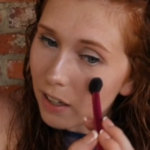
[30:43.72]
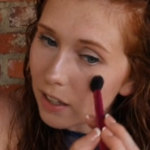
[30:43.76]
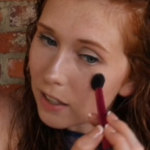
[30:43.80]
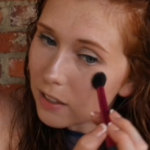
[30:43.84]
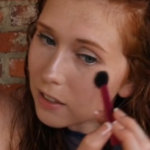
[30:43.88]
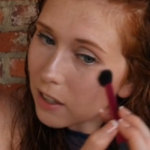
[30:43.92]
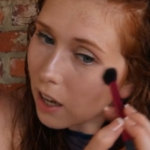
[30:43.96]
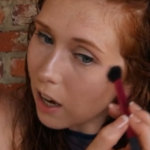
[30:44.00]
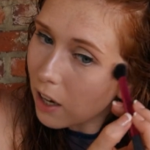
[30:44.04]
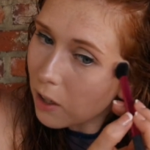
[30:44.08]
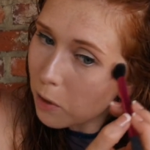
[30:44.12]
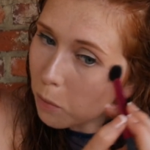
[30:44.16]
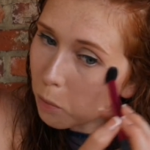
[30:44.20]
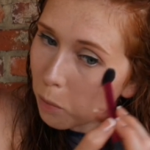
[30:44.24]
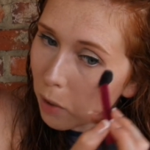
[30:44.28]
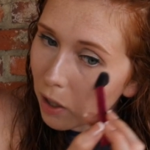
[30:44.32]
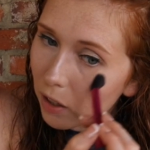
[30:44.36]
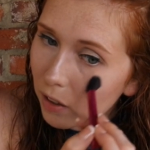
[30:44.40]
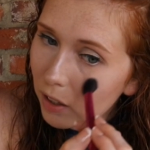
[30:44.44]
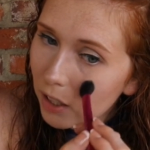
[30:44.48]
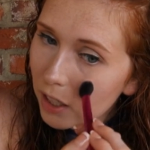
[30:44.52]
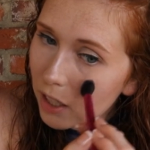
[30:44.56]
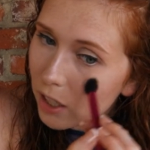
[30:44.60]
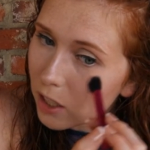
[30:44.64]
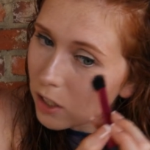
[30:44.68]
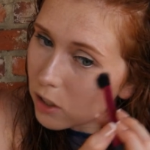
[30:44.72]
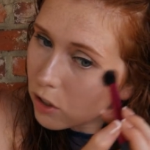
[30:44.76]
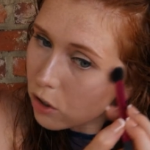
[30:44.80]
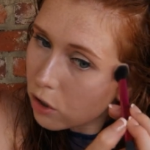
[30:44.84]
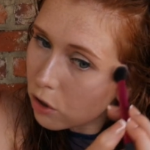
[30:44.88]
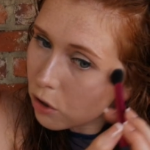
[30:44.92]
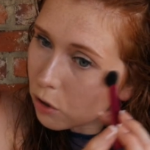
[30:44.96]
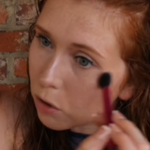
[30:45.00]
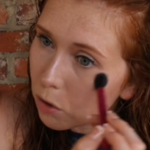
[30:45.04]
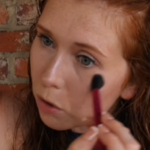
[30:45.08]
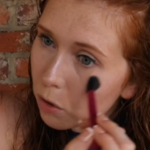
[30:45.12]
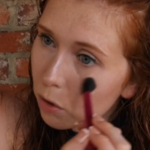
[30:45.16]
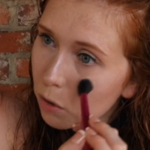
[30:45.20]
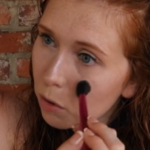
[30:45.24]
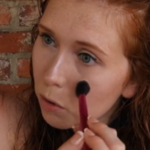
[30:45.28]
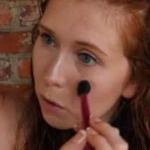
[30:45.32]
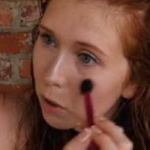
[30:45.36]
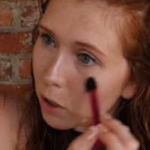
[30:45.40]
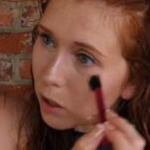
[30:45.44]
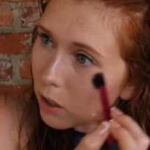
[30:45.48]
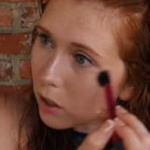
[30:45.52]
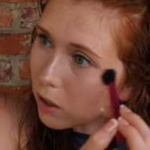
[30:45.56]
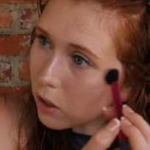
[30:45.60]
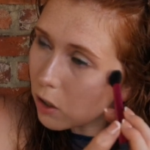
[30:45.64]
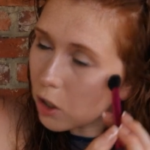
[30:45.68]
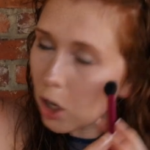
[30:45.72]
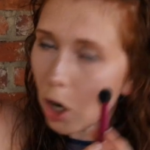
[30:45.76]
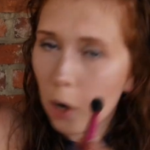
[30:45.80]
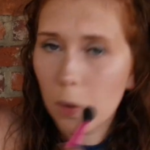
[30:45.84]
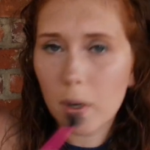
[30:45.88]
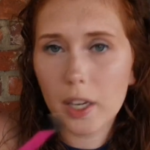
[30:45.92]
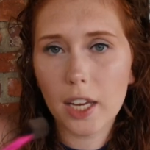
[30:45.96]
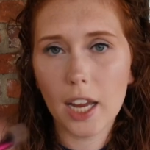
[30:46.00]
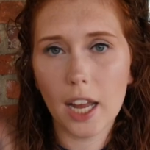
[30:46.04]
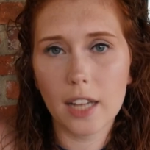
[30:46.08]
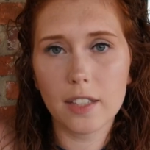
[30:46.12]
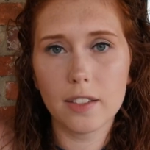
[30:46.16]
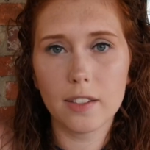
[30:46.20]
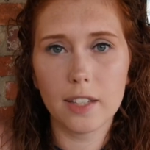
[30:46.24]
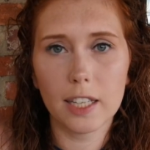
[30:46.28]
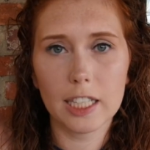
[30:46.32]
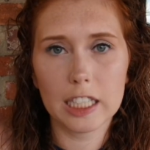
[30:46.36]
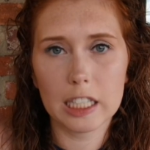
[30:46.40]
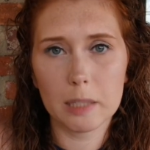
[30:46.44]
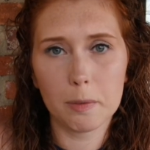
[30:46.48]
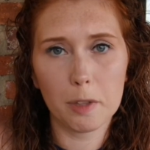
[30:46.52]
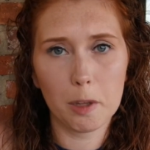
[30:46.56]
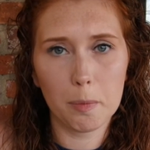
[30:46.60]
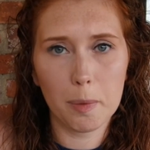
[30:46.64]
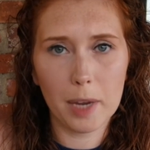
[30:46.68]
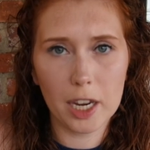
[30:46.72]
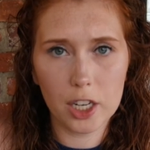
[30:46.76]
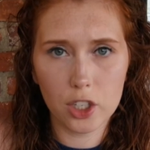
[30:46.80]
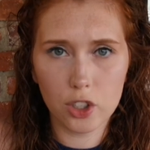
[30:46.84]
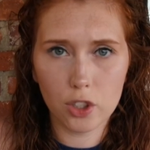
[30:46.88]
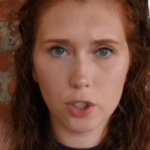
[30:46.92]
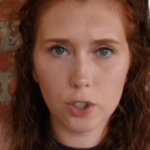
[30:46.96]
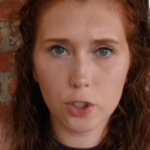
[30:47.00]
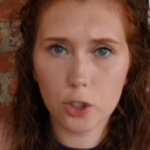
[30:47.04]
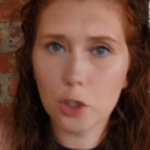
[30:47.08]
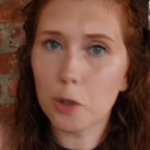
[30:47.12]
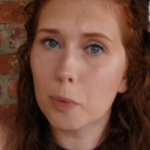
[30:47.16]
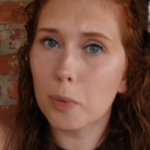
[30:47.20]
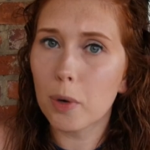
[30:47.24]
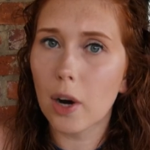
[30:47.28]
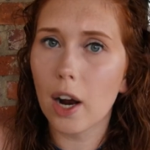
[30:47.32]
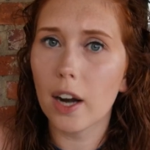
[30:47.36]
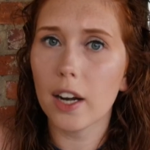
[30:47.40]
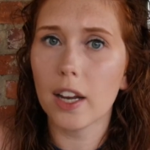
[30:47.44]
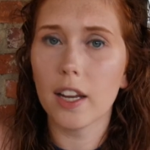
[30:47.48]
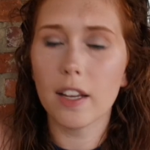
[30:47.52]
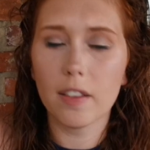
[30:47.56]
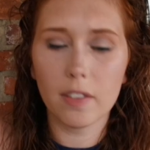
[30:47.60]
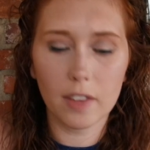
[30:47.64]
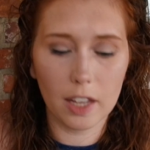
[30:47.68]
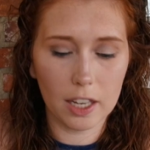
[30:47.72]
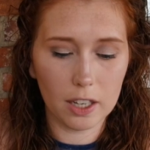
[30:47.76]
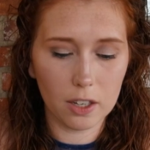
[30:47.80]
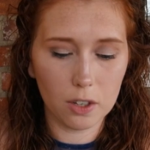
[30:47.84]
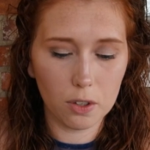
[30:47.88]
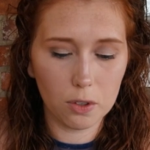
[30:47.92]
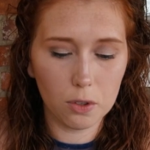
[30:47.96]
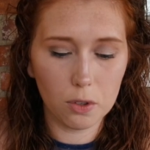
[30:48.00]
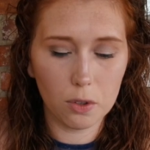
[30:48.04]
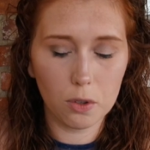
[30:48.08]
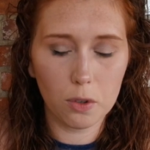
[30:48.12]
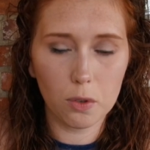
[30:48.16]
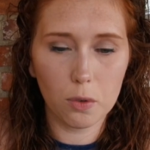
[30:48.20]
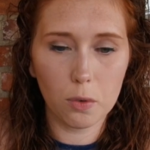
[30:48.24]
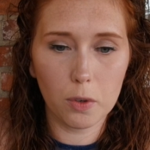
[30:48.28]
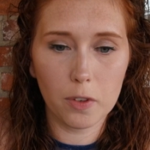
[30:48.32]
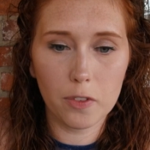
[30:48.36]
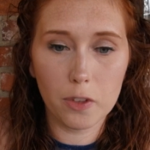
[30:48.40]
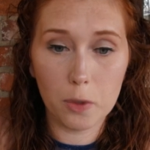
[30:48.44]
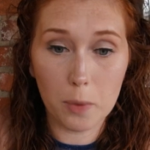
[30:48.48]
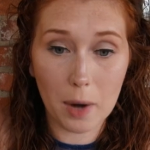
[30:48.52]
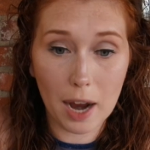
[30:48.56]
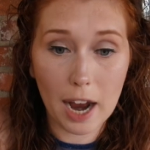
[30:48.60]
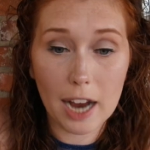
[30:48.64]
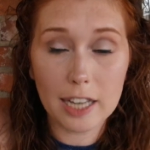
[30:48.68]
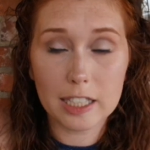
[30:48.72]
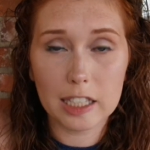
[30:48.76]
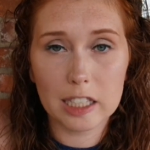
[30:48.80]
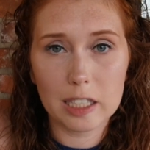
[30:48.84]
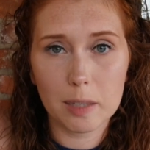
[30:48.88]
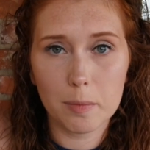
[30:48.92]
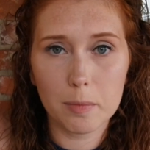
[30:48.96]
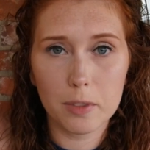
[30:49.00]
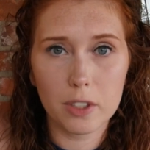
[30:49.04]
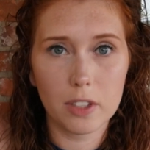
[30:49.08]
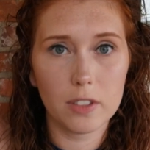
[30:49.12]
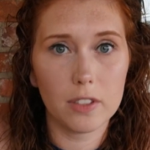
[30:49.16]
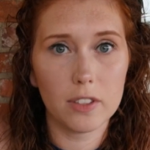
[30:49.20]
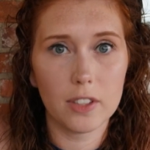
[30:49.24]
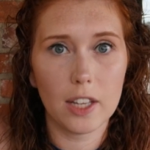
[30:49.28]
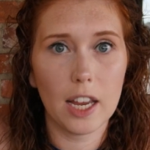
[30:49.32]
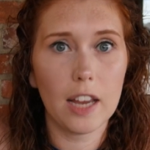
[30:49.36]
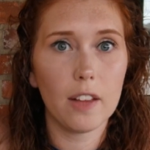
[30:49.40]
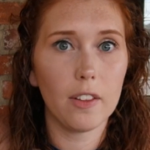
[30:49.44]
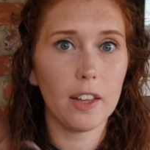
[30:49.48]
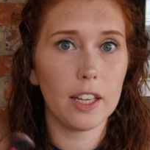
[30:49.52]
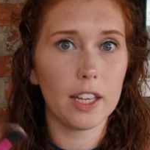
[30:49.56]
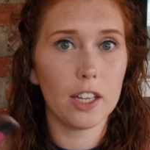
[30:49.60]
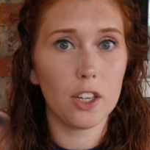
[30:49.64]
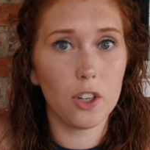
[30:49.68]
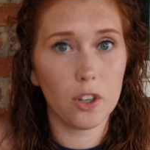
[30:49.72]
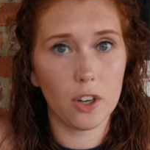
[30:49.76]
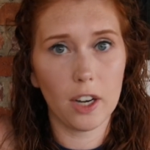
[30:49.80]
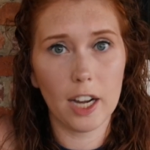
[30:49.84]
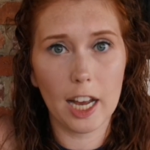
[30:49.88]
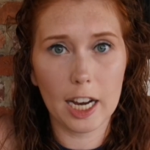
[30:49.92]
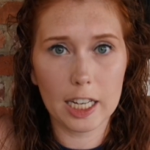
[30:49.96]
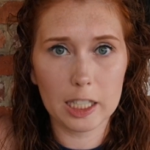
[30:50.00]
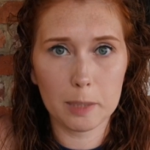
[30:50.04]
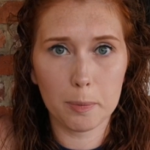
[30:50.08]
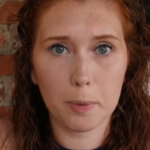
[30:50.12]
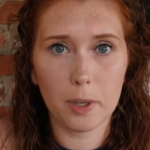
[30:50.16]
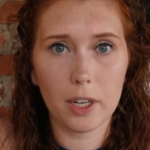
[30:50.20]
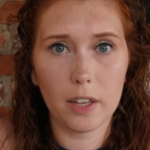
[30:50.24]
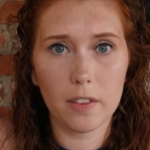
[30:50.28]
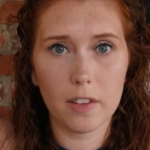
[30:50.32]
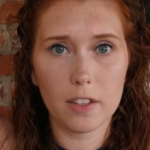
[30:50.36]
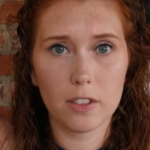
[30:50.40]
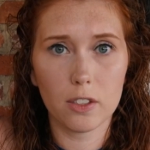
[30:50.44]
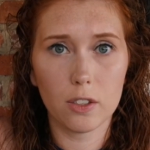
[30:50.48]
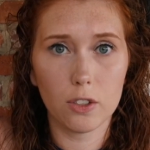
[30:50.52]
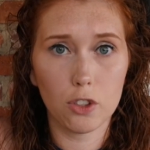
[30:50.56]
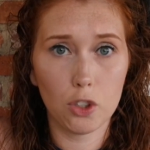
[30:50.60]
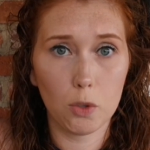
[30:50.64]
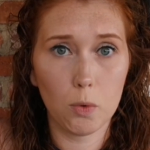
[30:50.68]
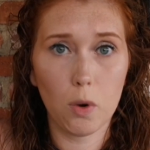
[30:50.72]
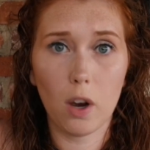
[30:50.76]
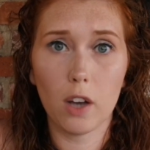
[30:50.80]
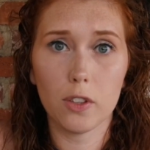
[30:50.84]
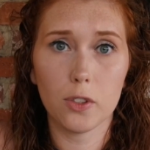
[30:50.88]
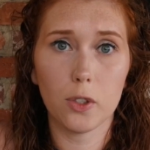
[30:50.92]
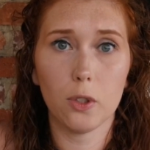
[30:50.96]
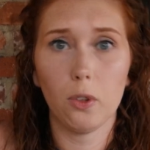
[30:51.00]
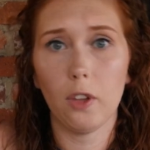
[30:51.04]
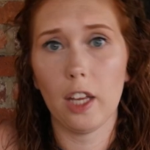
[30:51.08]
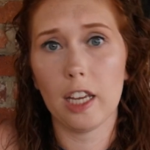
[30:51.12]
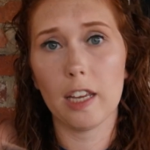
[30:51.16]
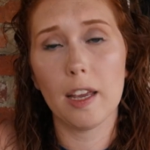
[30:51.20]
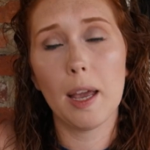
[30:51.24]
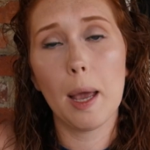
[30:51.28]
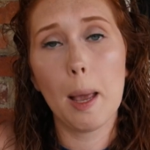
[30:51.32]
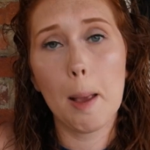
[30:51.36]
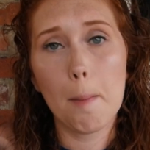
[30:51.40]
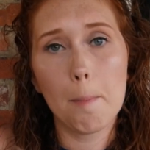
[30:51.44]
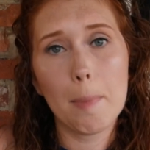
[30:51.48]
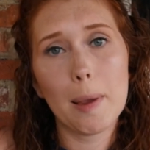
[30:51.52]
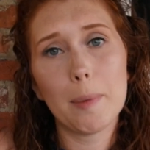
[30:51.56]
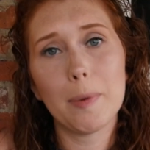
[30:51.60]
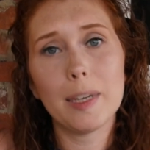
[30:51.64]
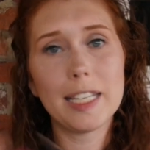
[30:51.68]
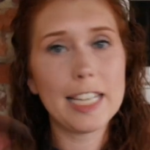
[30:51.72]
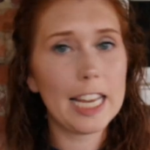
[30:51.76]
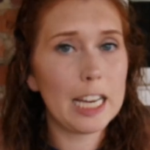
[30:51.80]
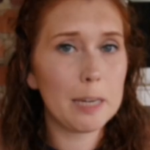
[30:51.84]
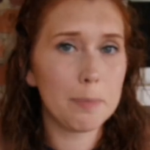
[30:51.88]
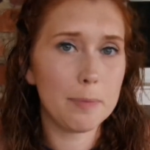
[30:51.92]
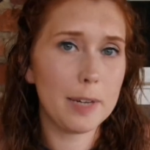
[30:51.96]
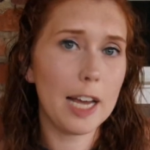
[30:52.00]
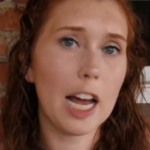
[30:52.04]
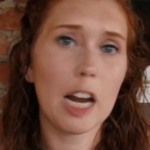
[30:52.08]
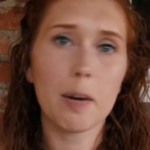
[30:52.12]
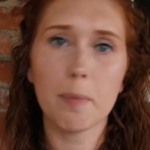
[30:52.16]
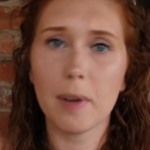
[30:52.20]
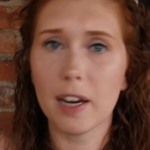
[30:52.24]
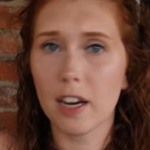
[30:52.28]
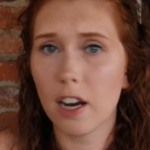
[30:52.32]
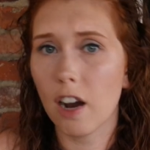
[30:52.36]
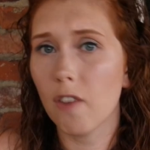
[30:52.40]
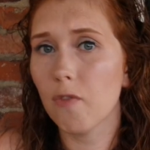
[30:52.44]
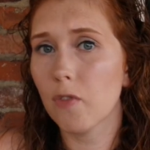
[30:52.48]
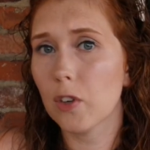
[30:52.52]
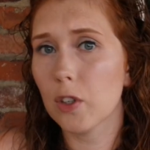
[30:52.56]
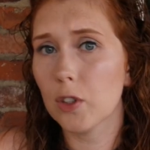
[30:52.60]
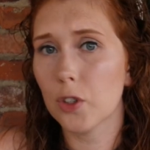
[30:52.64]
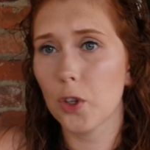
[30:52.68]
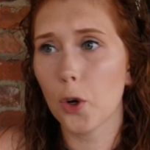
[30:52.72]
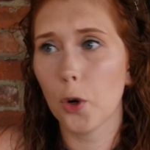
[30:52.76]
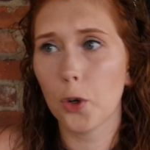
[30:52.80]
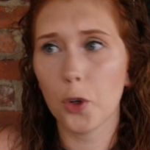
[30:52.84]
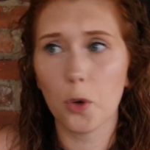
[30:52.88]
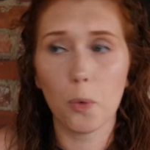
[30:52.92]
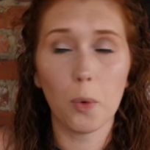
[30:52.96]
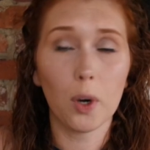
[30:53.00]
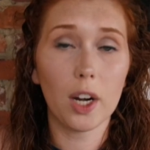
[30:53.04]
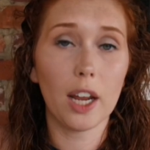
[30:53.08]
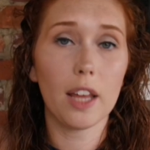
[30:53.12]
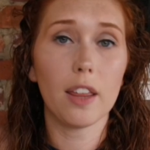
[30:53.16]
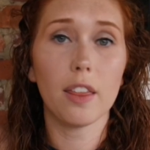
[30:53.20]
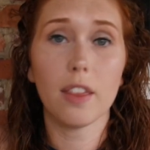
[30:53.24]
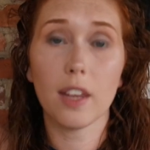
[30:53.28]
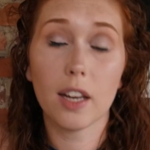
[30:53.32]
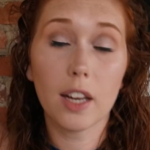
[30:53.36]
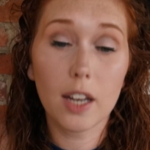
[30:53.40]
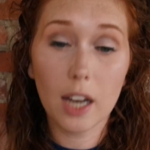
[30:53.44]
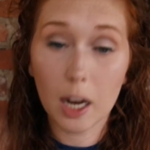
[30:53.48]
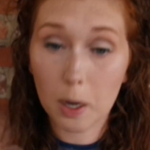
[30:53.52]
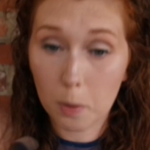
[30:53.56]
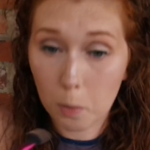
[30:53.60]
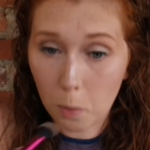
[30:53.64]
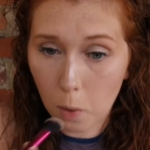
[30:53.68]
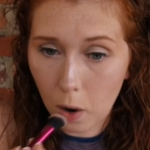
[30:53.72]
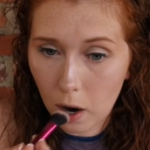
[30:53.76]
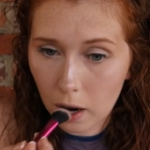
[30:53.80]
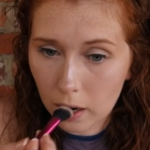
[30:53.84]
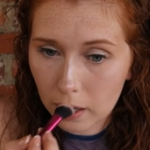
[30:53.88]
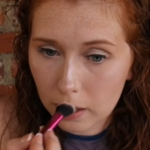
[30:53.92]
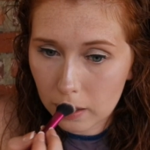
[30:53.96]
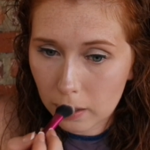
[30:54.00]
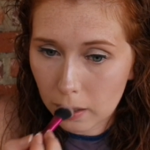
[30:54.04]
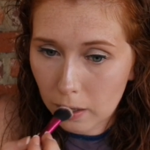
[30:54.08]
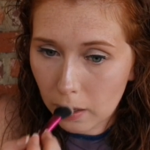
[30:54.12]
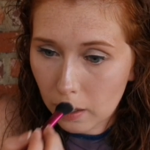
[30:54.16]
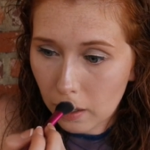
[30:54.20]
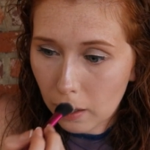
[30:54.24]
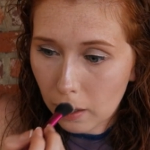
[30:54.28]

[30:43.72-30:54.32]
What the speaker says: is unwilling to go against like some of the pictures you brought in. Like if you ask them to say like, you're an expert in this, could you also like maybe take me out of my comfort zone or what I think I want?